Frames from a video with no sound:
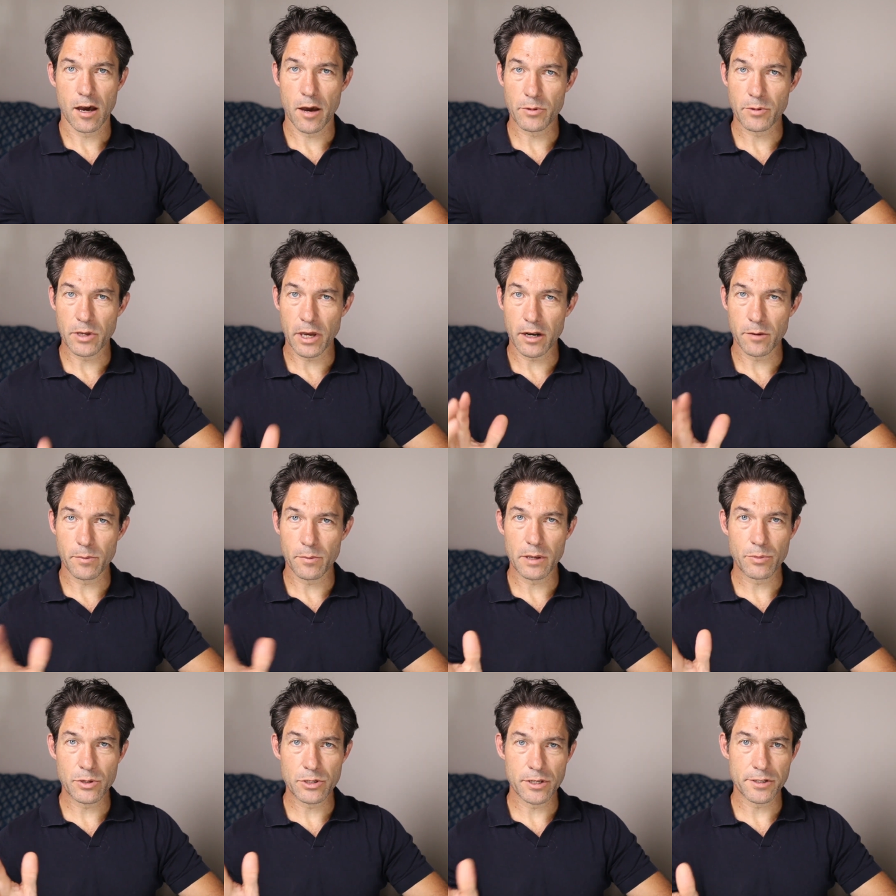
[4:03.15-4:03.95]
I'm going to
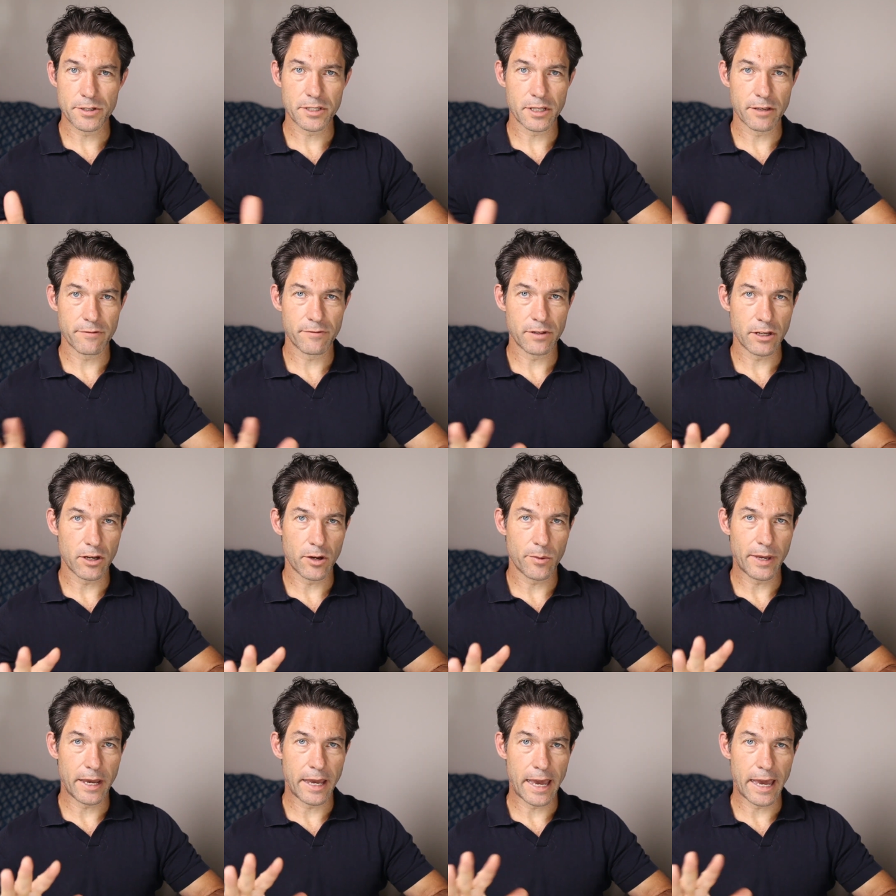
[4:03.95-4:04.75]
be producing a video
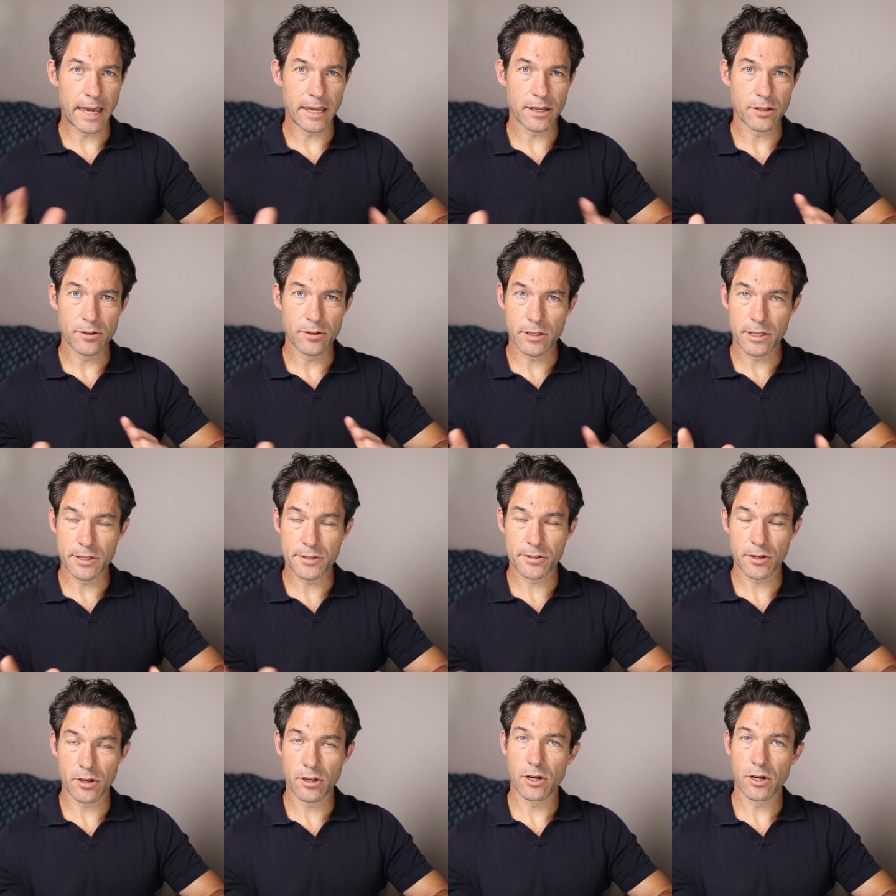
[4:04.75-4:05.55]
about how you do this
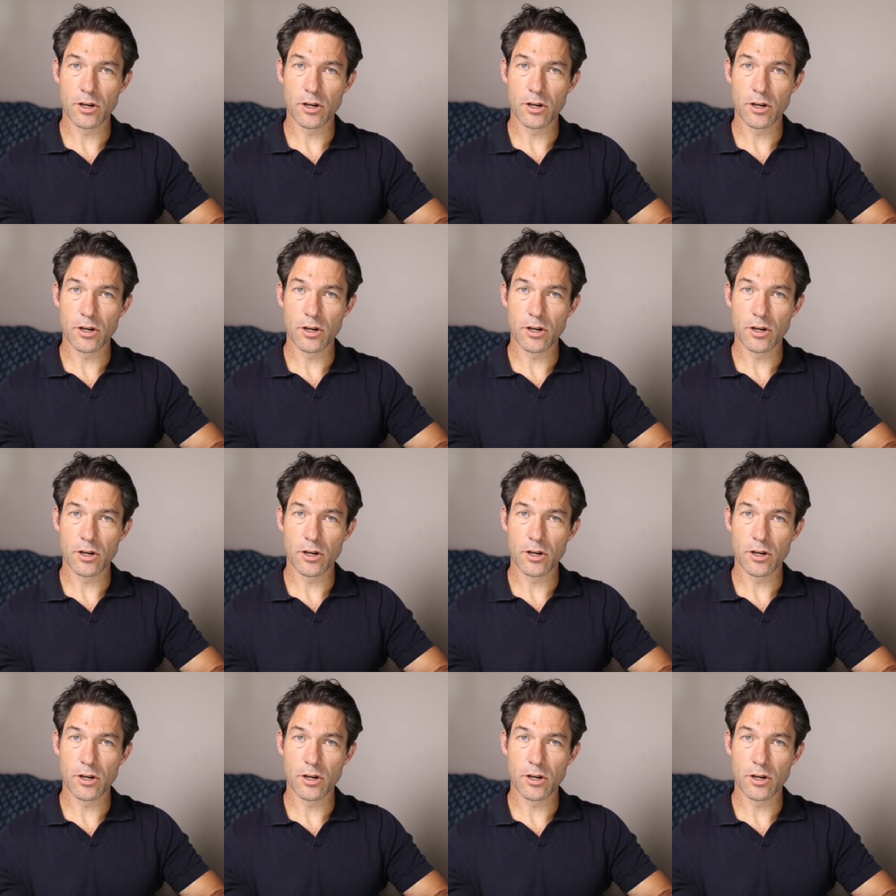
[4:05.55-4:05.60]
soon,